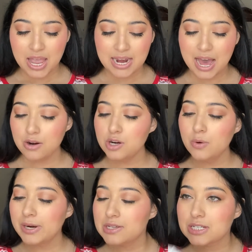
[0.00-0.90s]
And I don't know
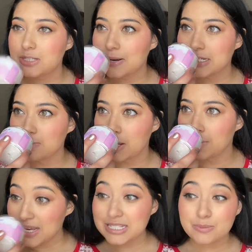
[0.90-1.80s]
what I was expecting,
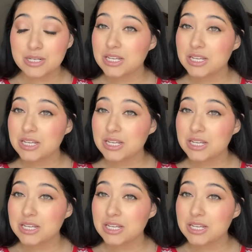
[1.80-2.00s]
but it smells